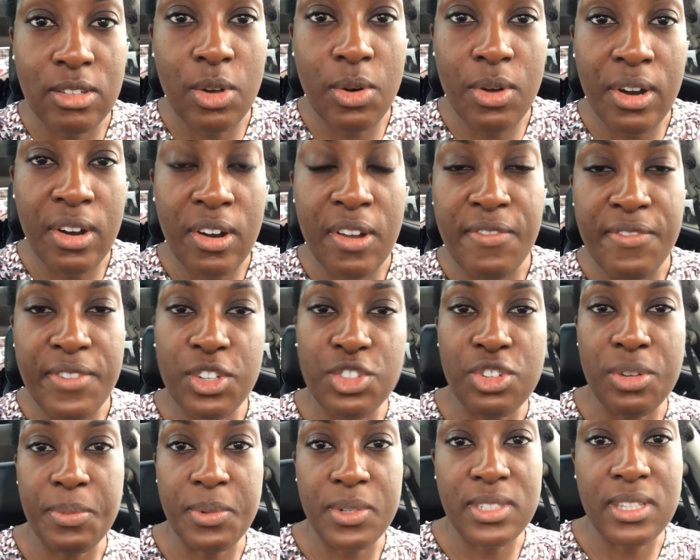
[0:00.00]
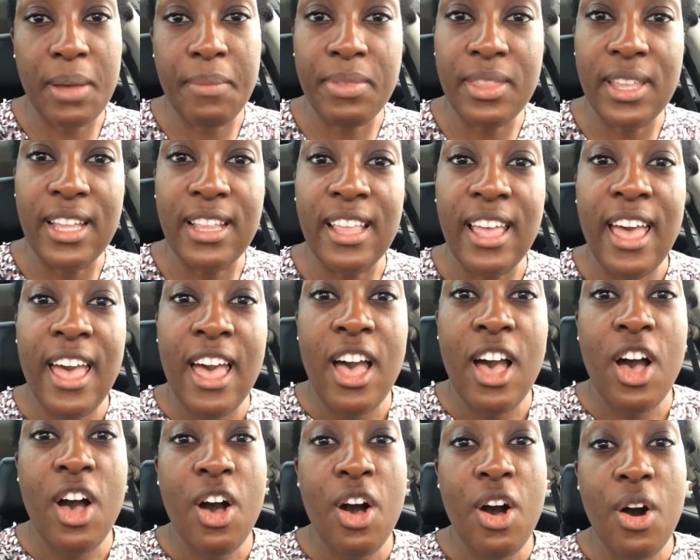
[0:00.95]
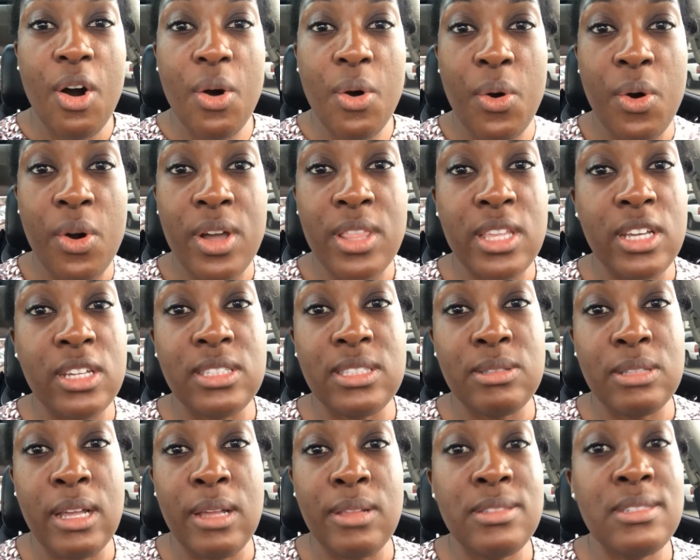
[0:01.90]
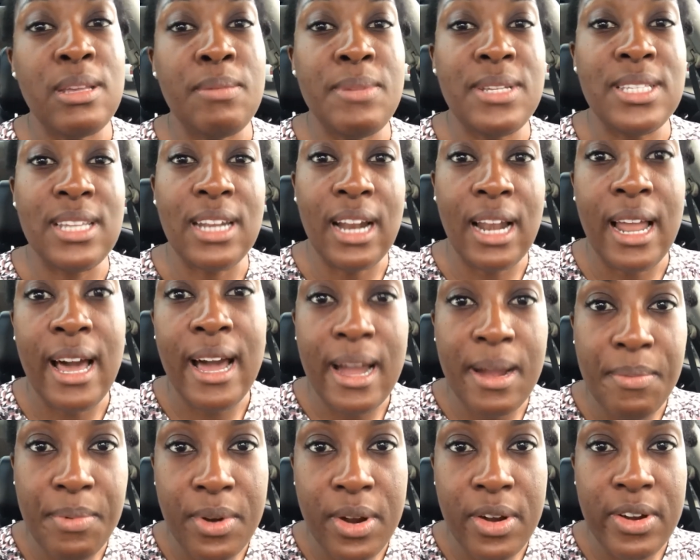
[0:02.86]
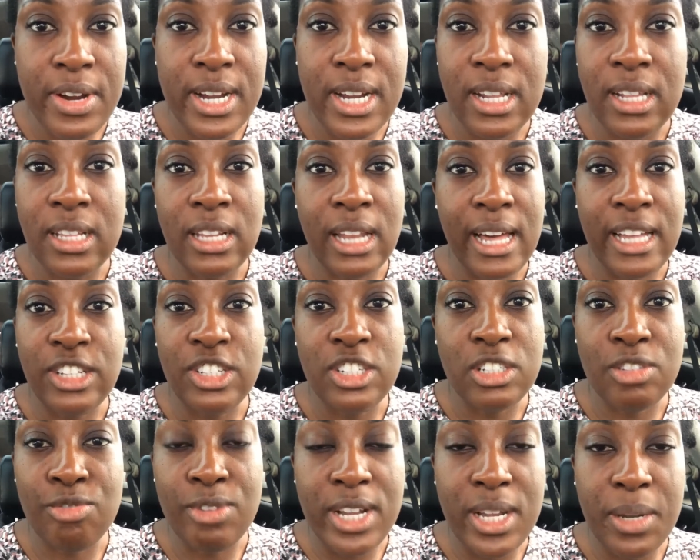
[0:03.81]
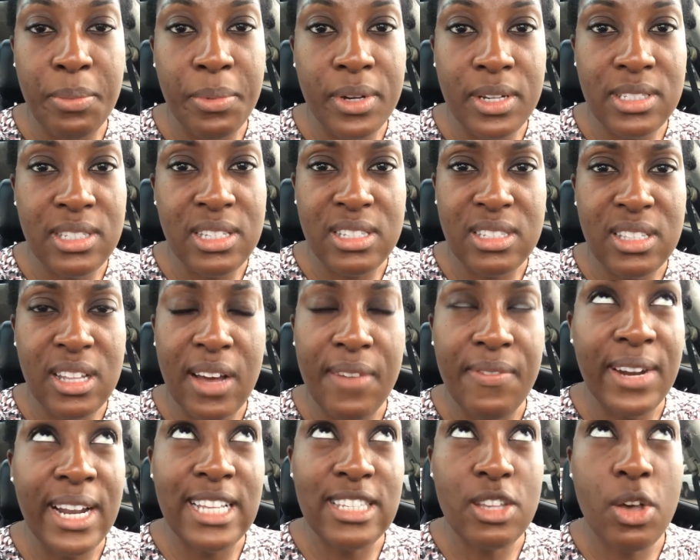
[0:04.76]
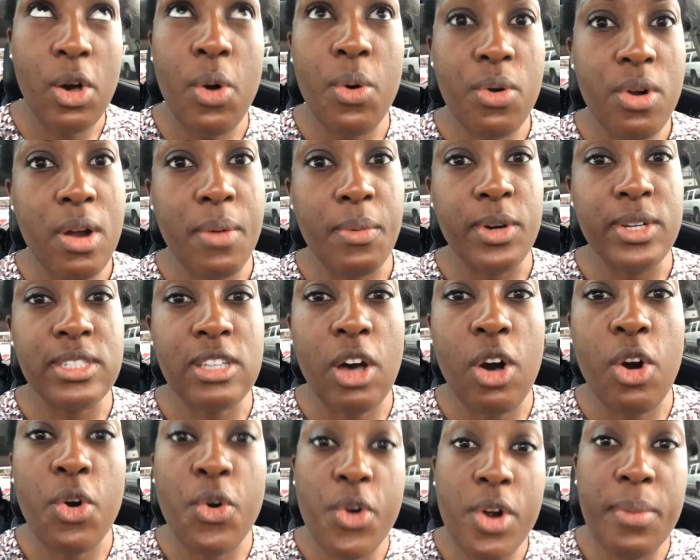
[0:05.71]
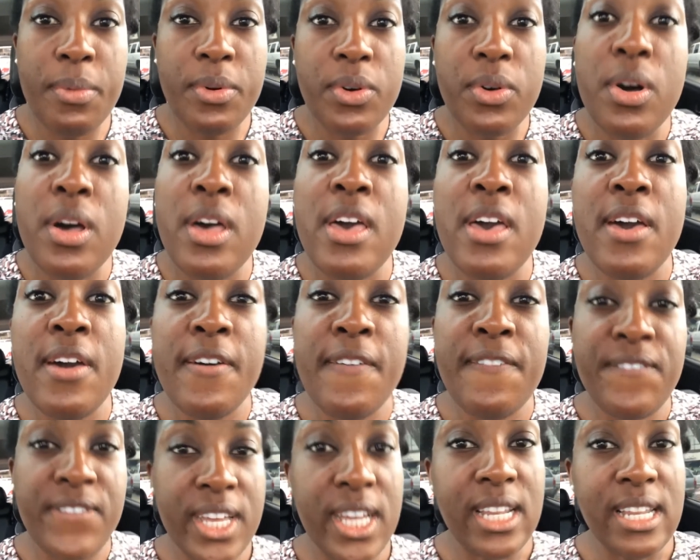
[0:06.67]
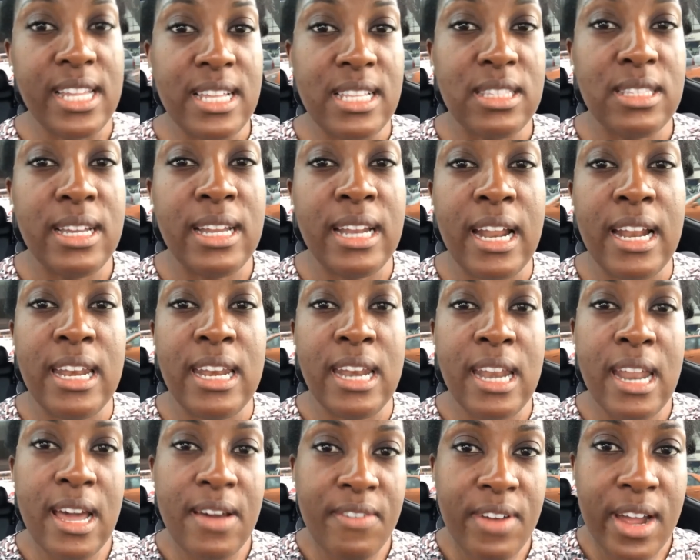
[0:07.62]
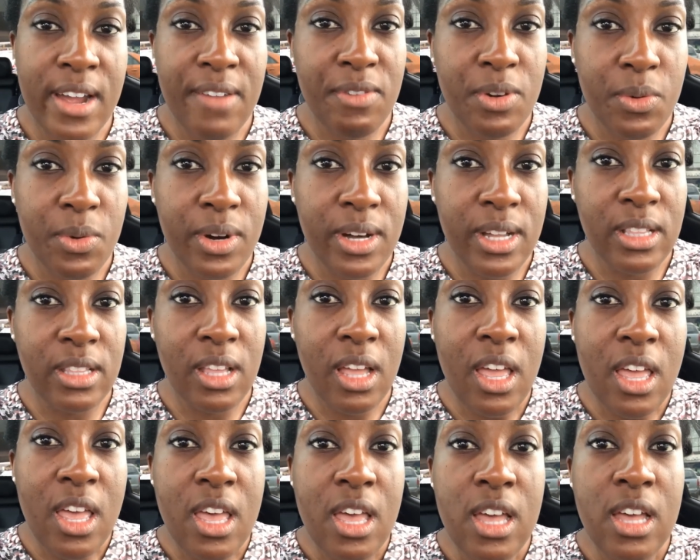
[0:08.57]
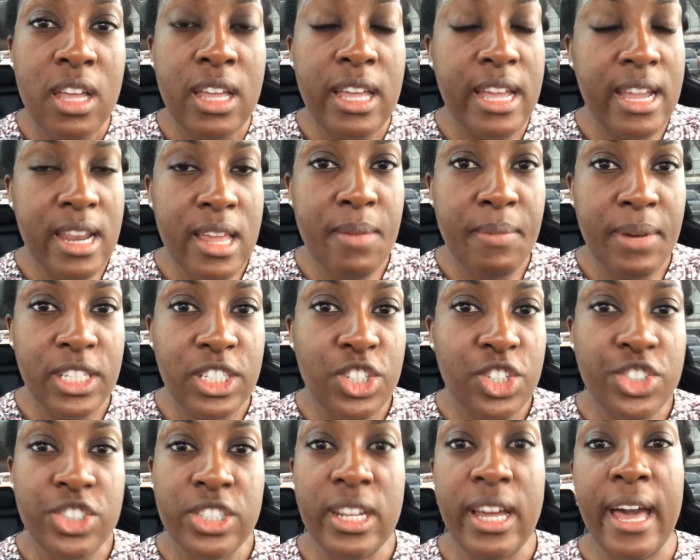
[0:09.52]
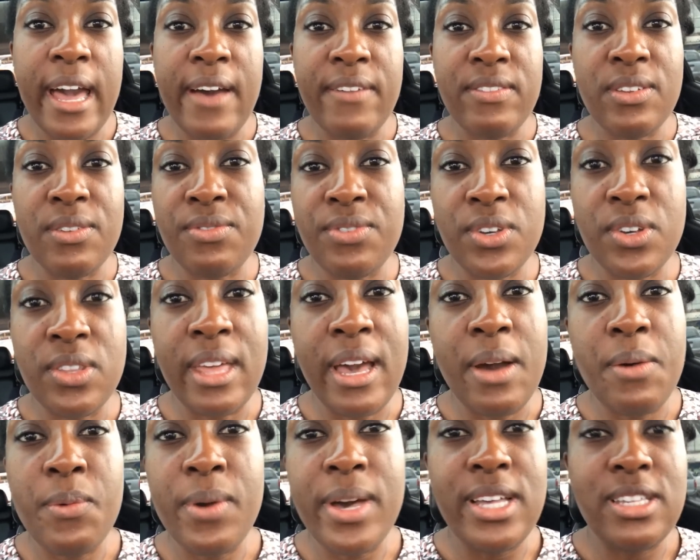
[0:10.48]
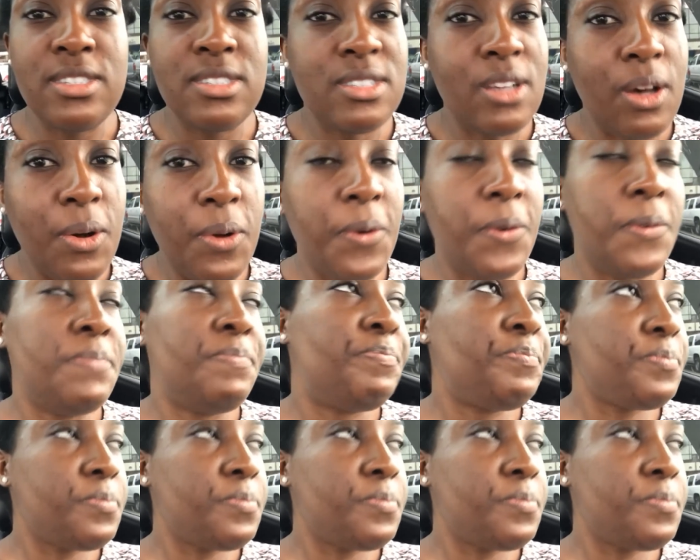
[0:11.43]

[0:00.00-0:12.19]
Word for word: going on a field trip or something or they'll, they'll send me to the library to like just read books and stuff and that's horrible it's a horrible feeling and i never ever want any of my children to have to feel that way so